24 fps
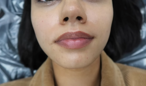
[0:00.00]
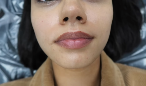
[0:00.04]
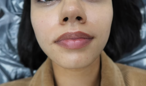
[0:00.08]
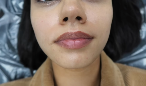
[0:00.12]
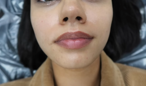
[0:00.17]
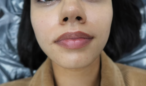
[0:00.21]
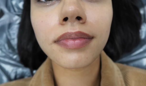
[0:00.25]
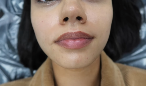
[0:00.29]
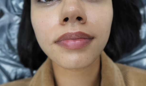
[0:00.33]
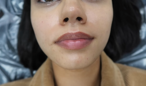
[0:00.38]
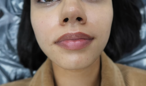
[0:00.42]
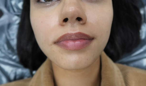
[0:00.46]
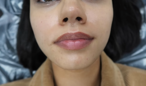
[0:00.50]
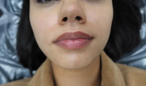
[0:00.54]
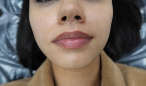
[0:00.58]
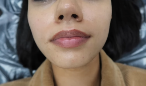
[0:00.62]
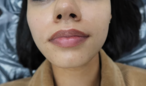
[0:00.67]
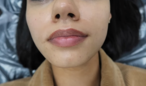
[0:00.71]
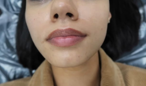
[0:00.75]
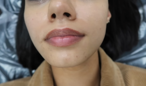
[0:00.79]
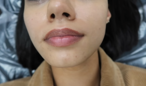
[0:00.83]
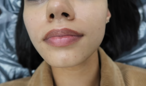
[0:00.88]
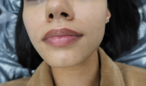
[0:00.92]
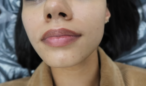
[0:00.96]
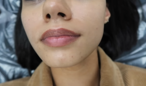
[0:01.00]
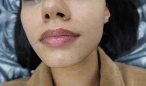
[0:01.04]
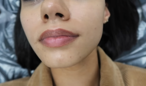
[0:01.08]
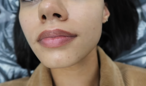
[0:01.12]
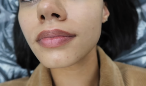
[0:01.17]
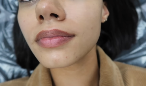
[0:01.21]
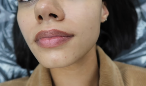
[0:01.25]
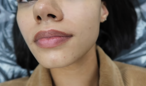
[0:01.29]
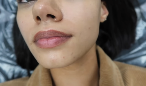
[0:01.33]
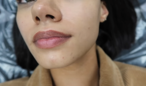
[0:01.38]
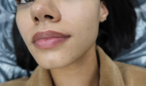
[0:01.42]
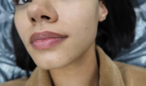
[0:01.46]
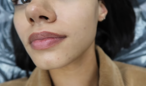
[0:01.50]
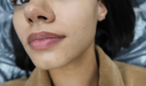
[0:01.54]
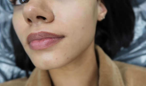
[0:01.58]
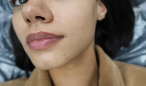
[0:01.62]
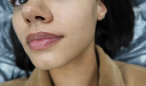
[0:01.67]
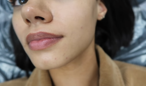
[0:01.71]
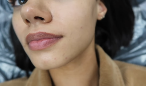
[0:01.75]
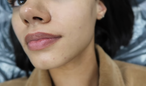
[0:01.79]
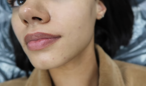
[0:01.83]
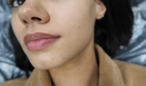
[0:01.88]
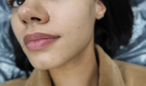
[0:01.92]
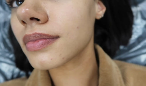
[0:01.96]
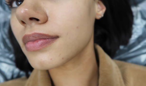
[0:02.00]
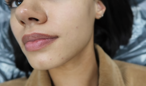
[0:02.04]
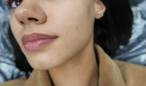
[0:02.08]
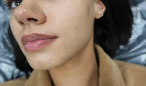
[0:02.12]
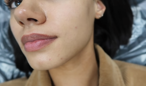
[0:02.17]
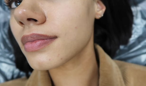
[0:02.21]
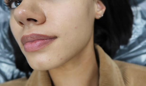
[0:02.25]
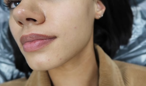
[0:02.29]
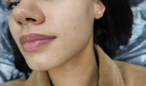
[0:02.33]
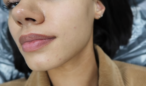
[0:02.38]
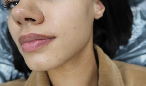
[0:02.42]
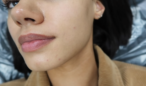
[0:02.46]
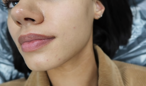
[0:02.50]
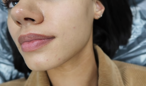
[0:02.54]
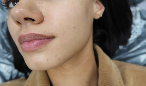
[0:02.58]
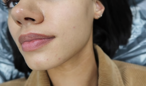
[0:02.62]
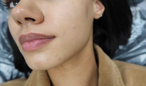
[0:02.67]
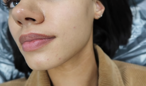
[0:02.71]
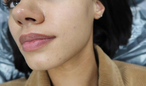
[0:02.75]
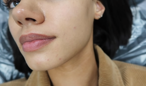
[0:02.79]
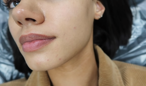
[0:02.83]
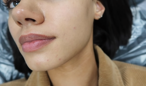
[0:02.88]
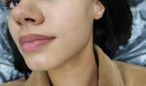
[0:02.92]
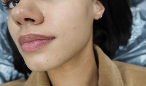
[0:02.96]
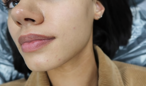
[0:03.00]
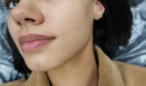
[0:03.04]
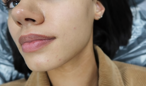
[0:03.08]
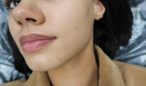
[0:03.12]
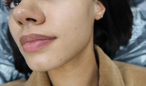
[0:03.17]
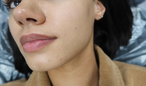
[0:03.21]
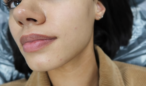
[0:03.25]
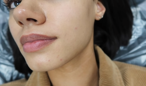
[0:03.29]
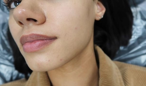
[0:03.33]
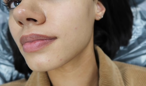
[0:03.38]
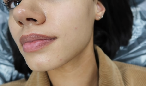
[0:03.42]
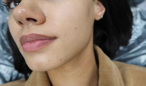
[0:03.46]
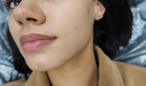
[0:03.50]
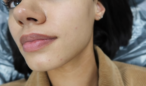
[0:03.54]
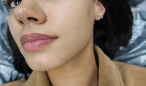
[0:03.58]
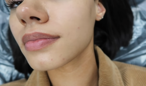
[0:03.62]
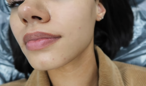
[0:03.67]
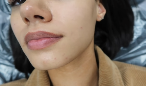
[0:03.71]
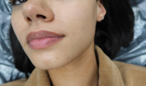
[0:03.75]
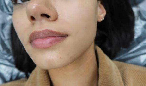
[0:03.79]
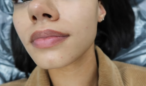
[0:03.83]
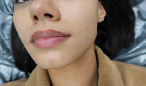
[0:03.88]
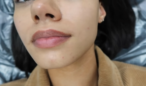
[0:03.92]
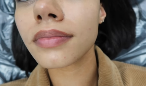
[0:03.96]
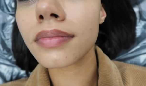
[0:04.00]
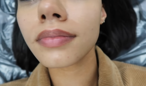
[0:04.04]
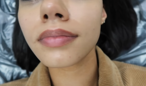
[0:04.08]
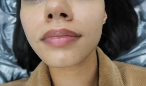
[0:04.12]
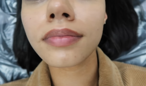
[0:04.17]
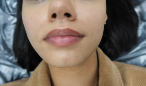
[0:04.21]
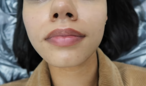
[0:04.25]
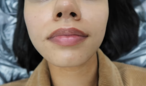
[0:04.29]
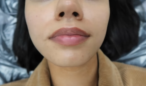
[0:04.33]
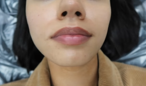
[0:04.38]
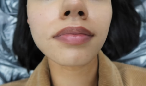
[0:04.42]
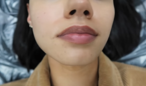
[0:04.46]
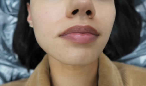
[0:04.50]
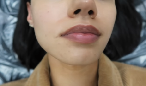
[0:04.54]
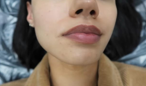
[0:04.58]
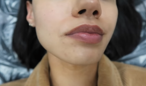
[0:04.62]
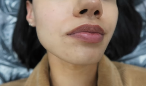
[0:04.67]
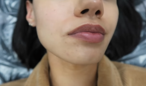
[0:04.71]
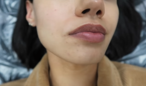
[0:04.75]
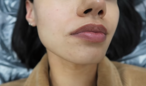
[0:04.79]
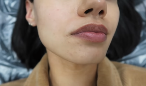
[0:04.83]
[no speech]